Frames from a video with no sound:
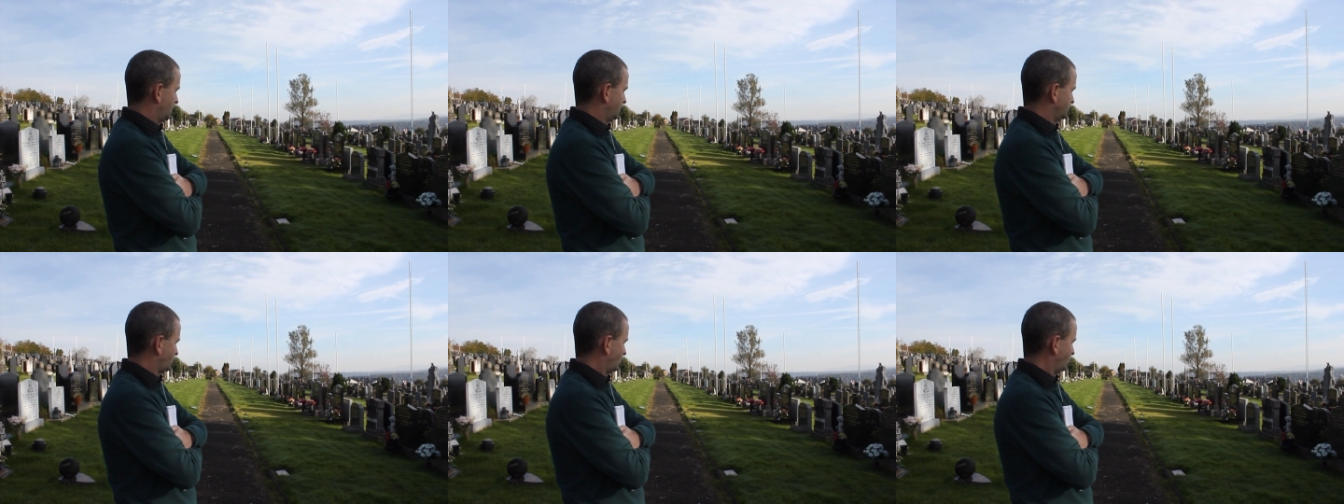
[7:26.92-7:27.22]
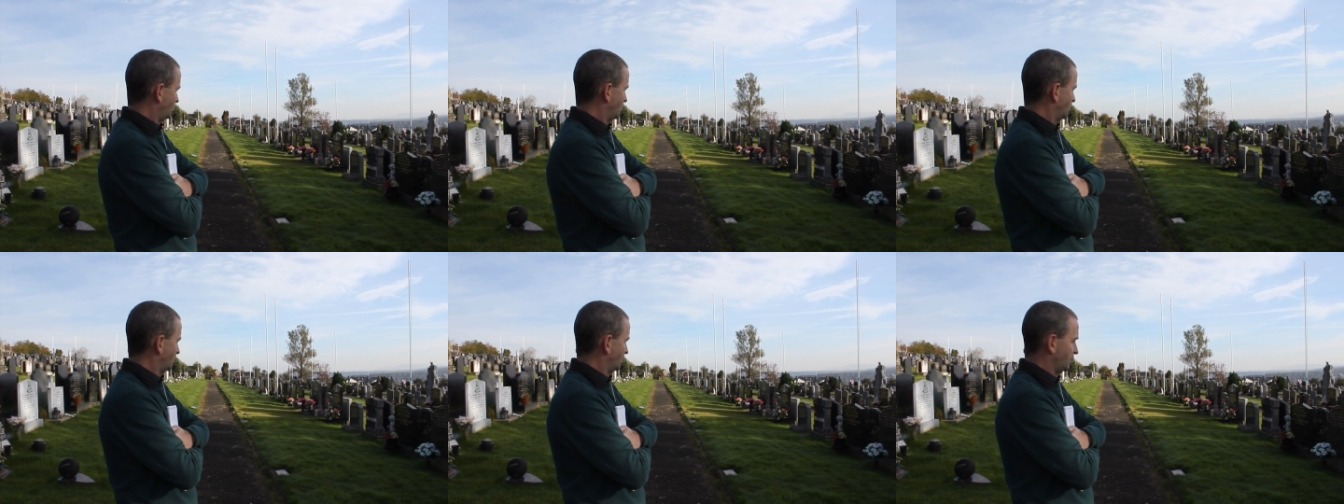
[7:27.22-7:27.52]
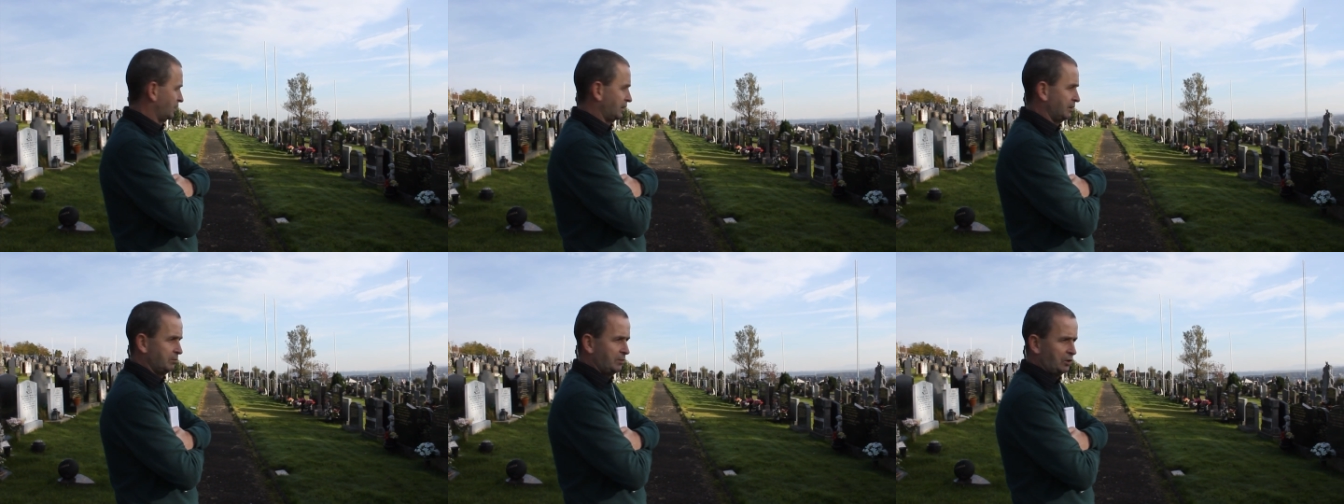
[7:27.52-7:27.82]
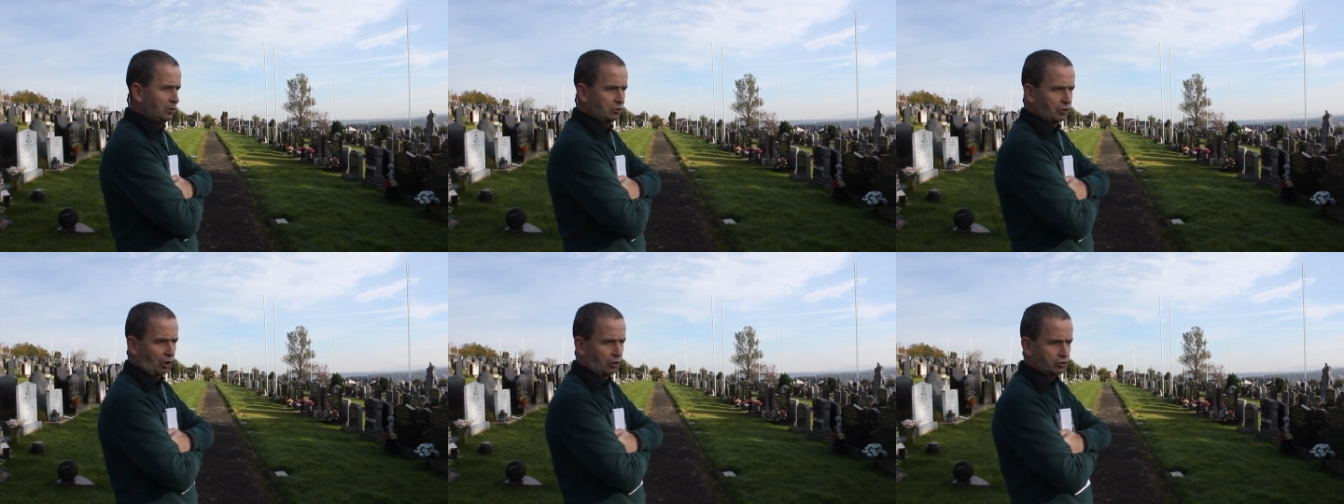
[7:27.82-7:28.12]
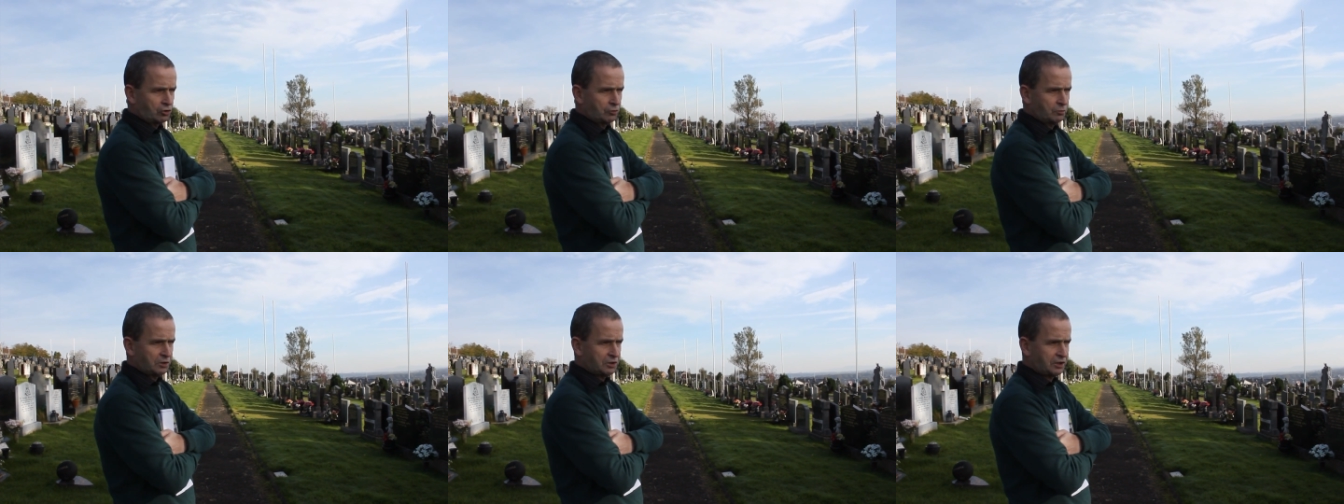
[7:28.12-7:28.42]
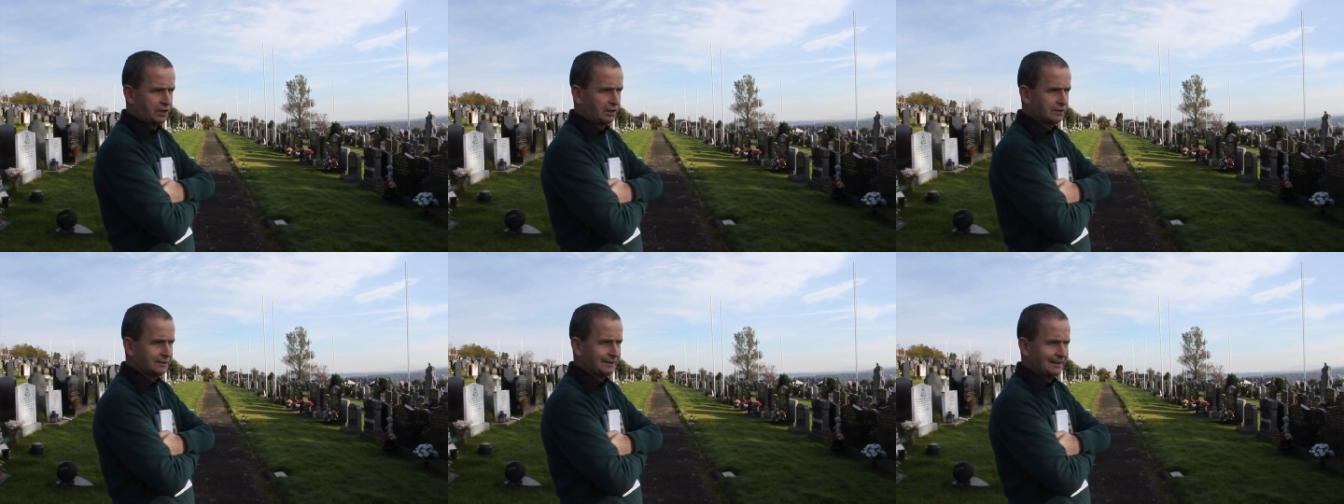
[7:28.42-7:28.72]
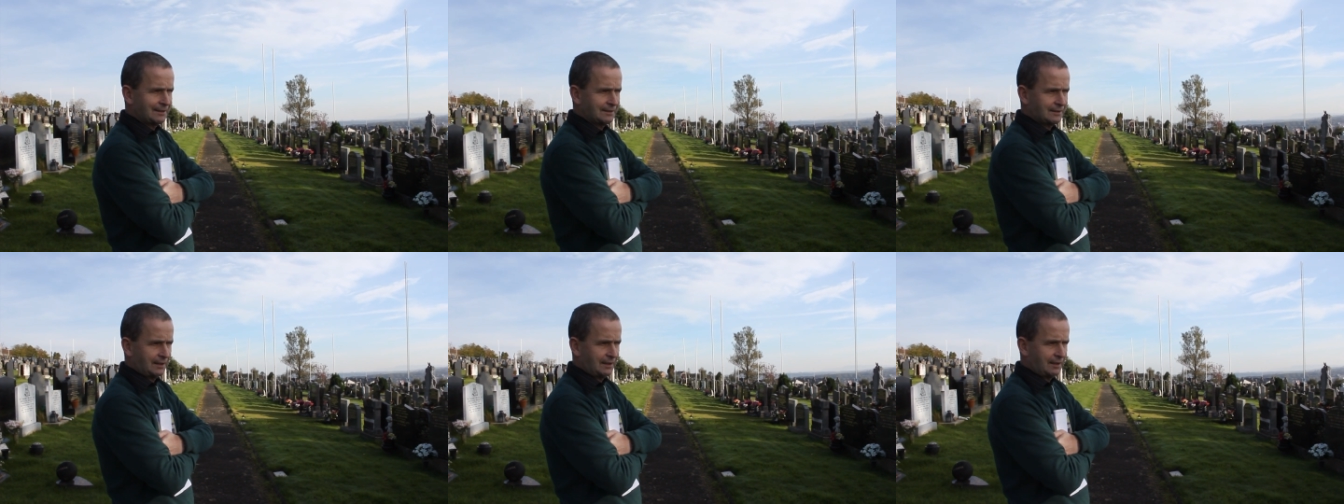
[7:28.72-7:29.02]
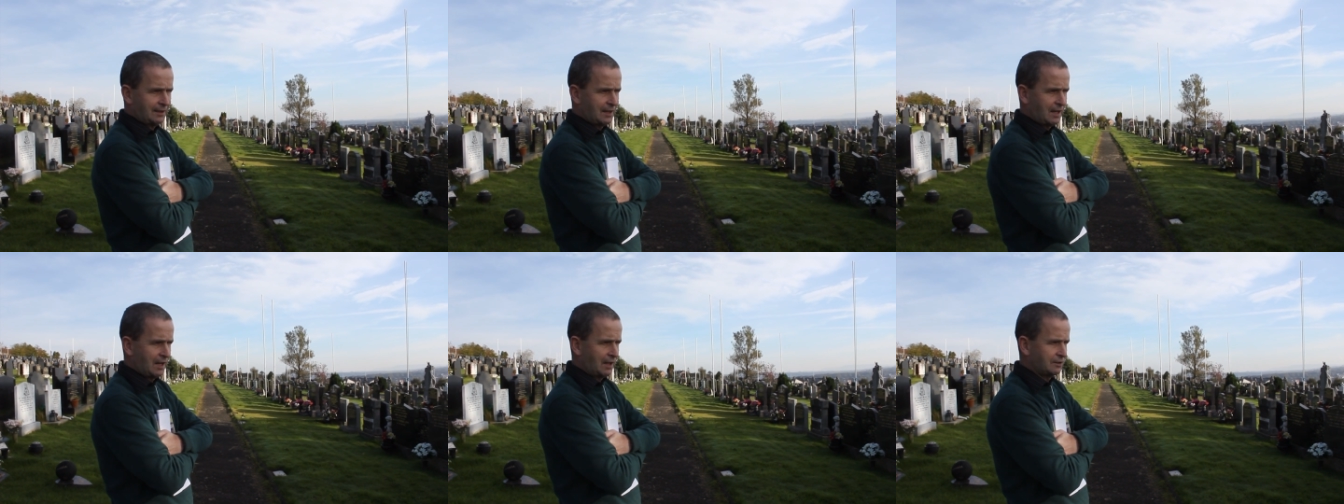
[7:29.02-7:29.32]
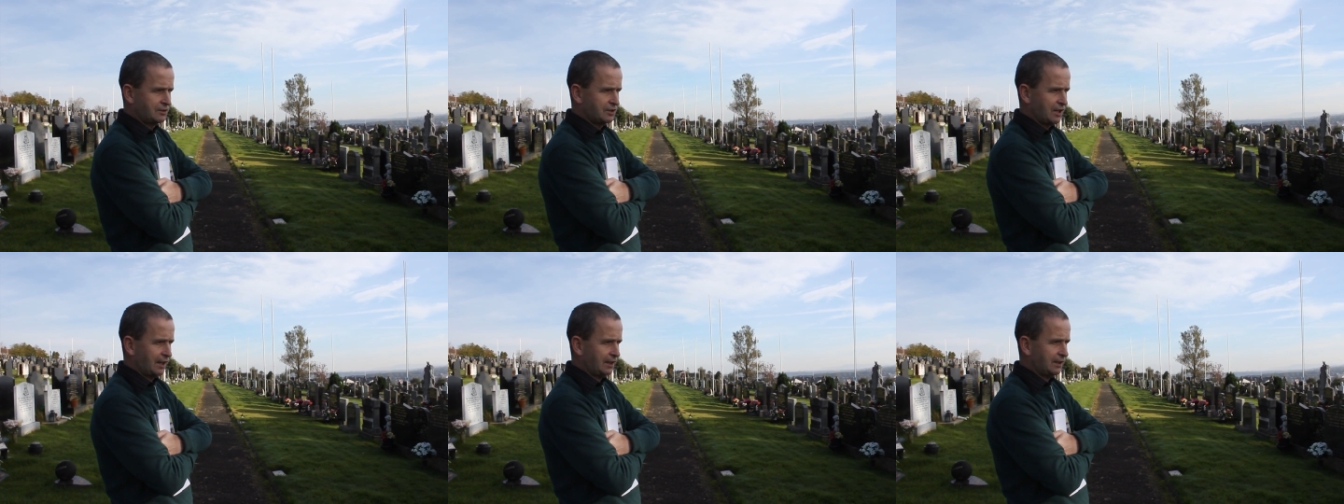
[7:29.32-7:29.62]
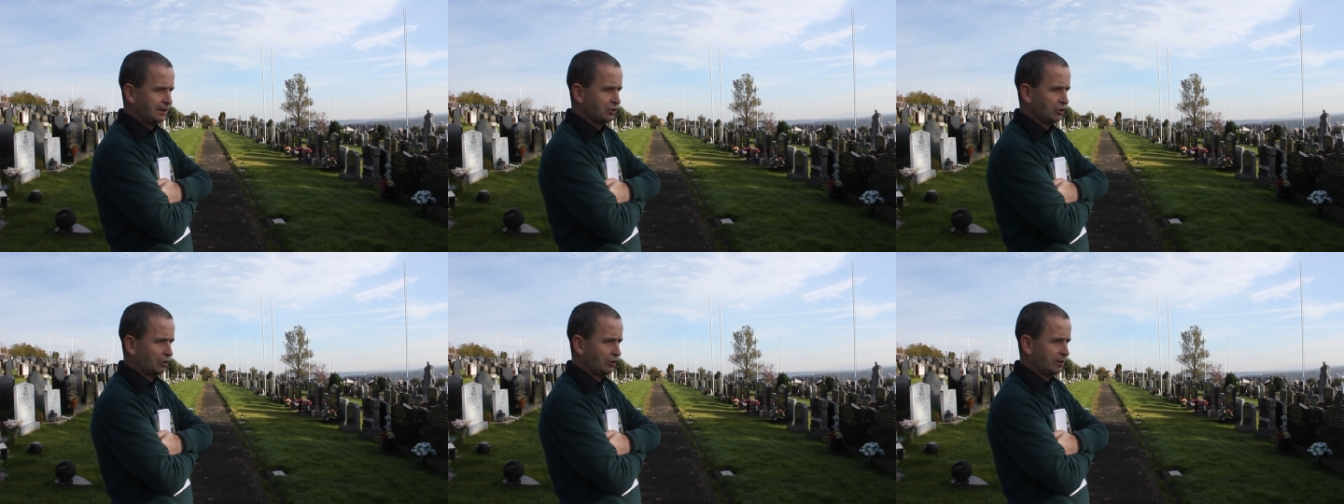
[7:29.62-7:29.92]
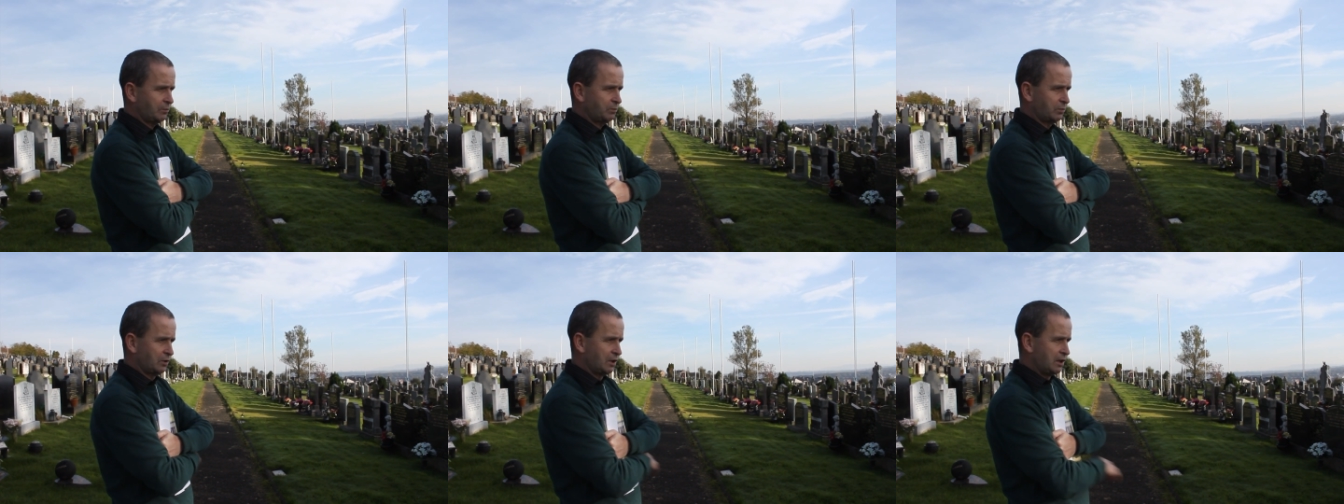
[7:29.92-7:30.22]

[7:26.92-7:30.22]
Dunmore, and my own cousin was killed that day, Jackie Duddy.